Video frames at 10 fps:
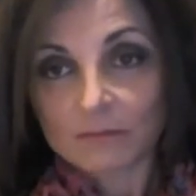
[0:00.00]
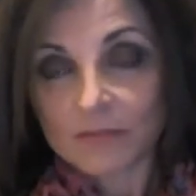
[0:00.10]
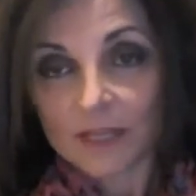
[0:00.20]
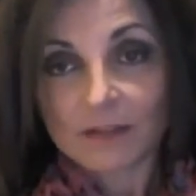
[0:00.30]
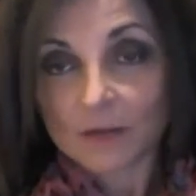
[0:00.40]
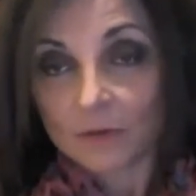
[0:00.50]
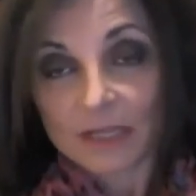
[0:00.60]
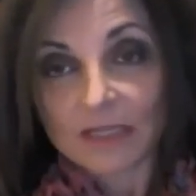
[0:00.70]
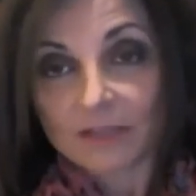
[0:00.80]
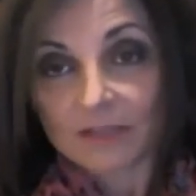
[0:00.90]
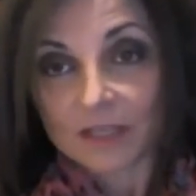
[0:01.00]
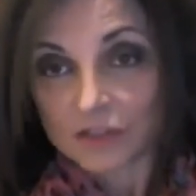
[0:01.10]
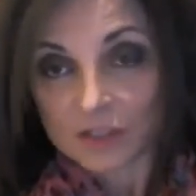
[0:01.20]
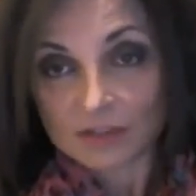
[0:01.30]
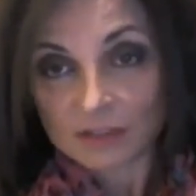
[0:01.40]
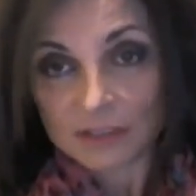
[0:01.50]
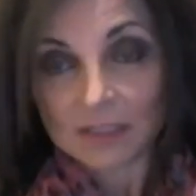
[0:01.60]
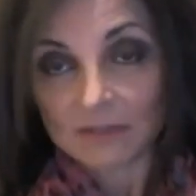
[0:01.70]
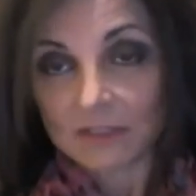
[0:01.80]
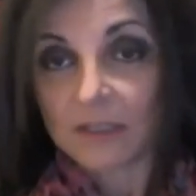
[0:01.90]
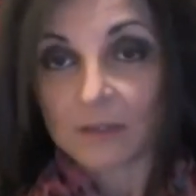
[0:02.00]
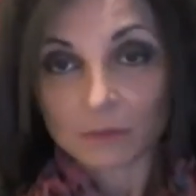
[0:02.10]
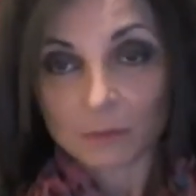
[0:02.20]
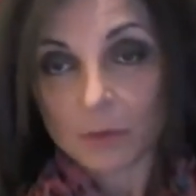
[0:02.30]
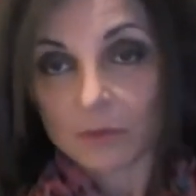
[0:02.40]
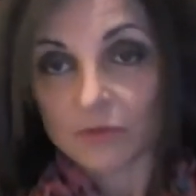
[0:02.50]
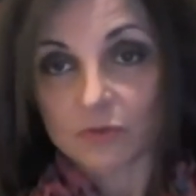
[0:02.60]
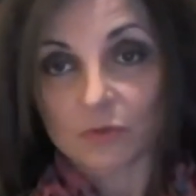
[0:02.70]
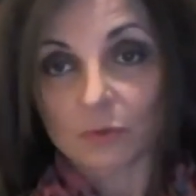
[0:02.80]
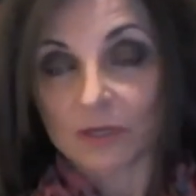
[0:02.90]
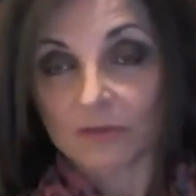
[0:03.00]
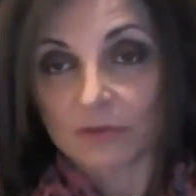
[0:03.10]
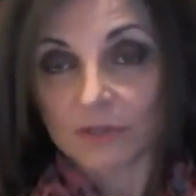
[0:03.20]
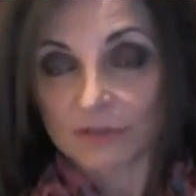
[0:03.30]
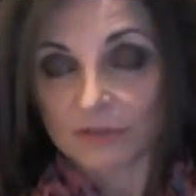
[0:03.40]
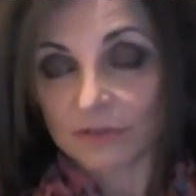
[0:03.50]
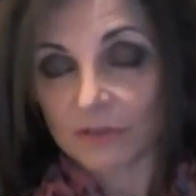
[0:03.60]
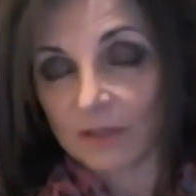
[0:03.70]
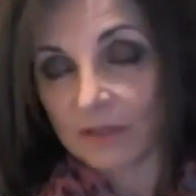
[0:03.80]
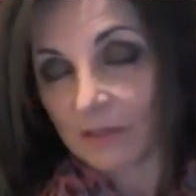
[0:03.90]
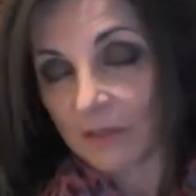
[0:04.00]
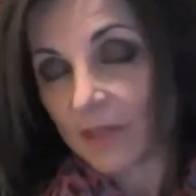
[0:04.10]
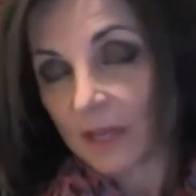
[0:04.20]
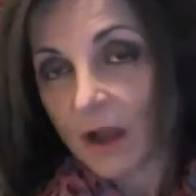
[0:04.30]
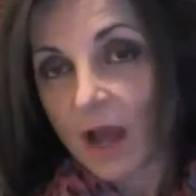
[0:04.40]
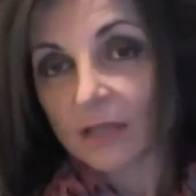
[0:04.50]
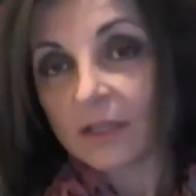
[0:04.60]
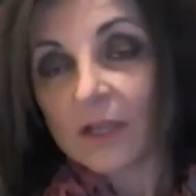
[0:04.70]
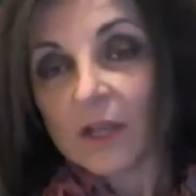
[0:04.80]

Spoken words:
They don't get anything. It's just the DVD or the poster or whatever it is that they got.